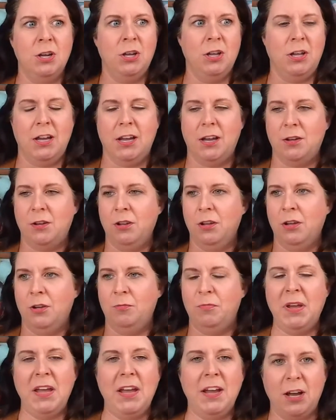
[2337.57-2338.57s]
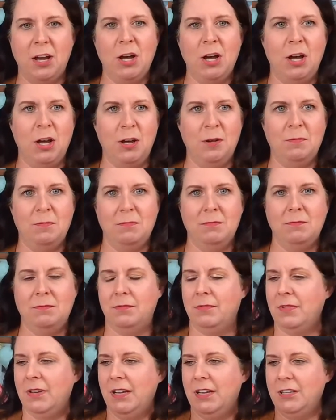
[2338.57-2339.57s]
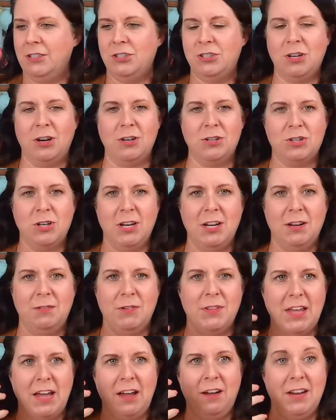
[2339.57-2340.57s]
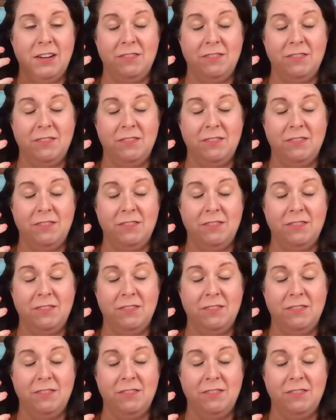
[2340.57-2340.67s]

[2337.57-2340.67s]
like pick up and start drinking without